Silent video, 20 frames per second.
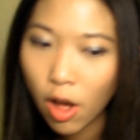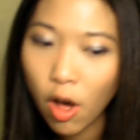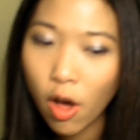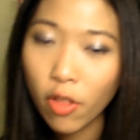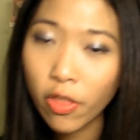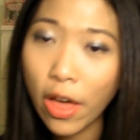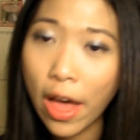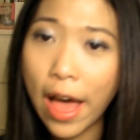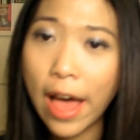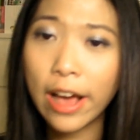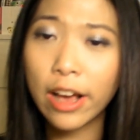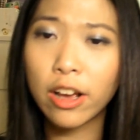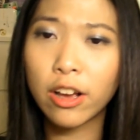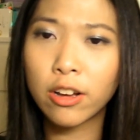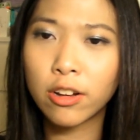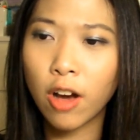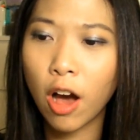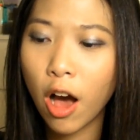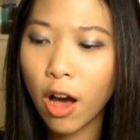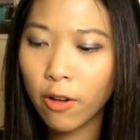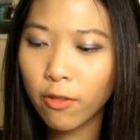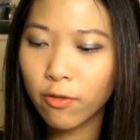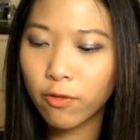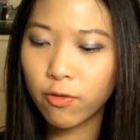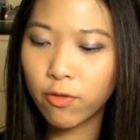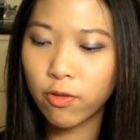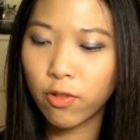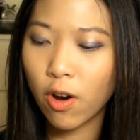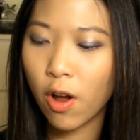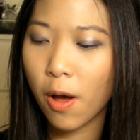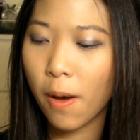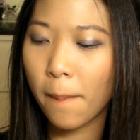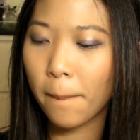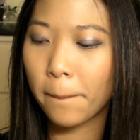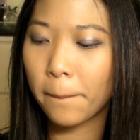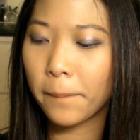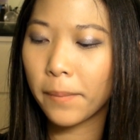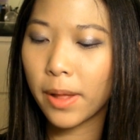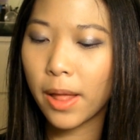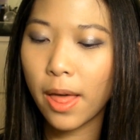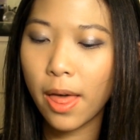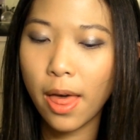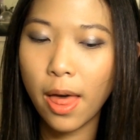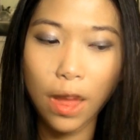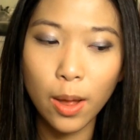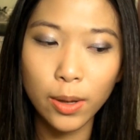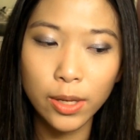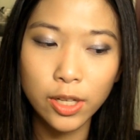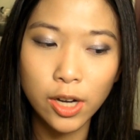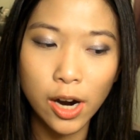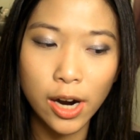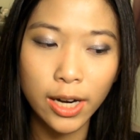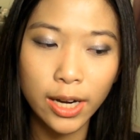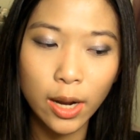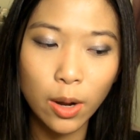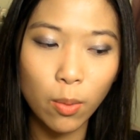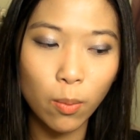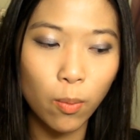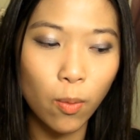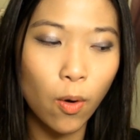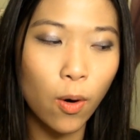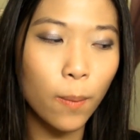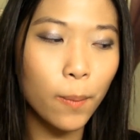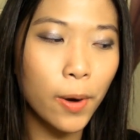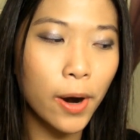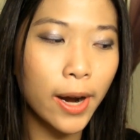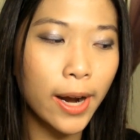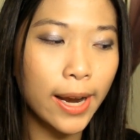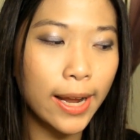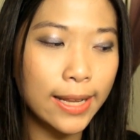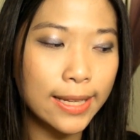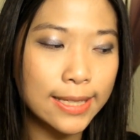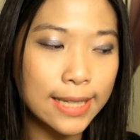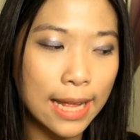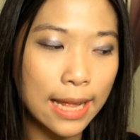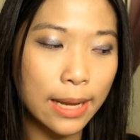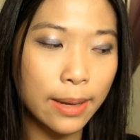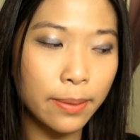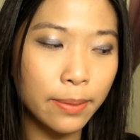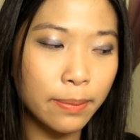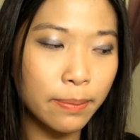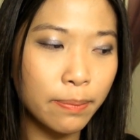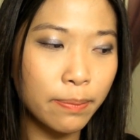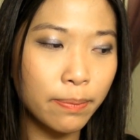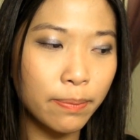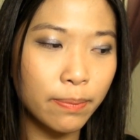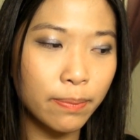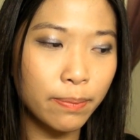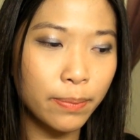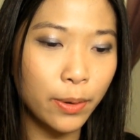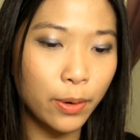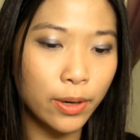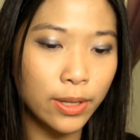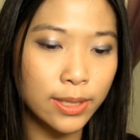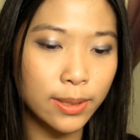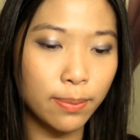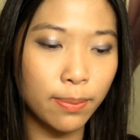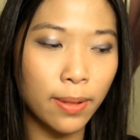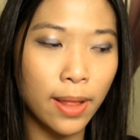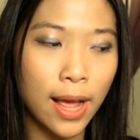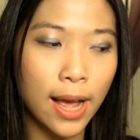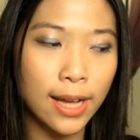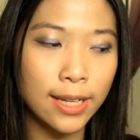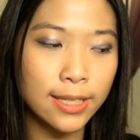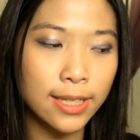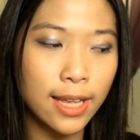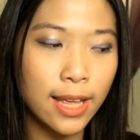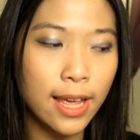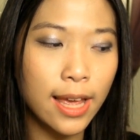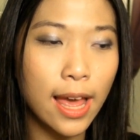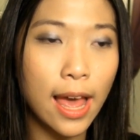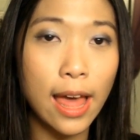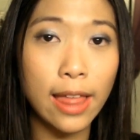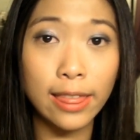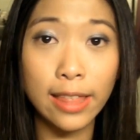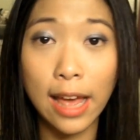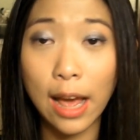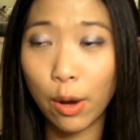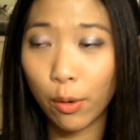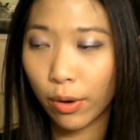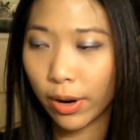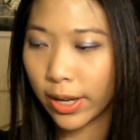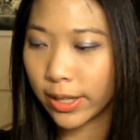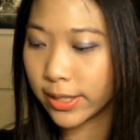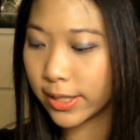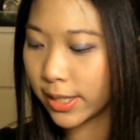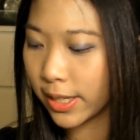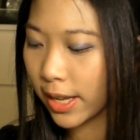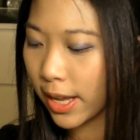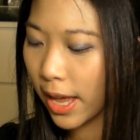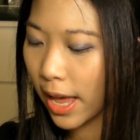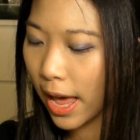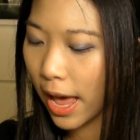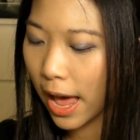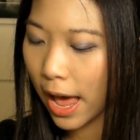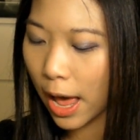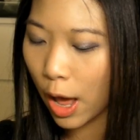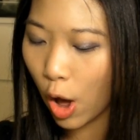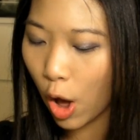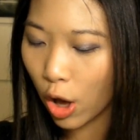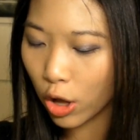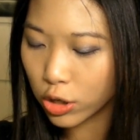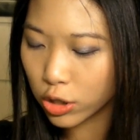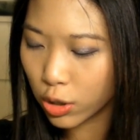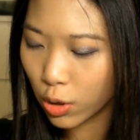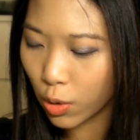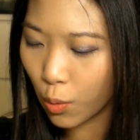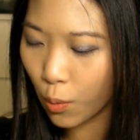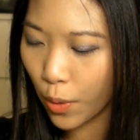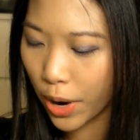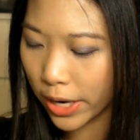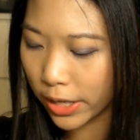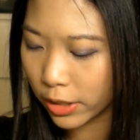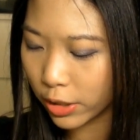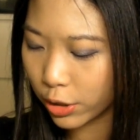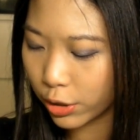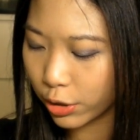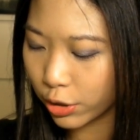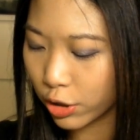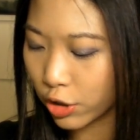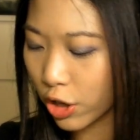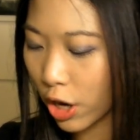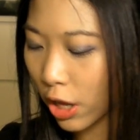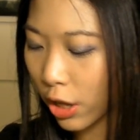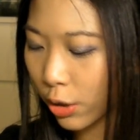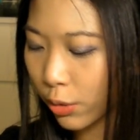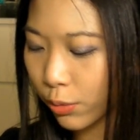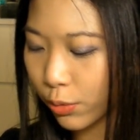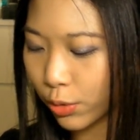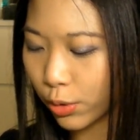all that I got from Target, Walmart, Sally Beauty Supplies, and the outlet. I also went to Charlotte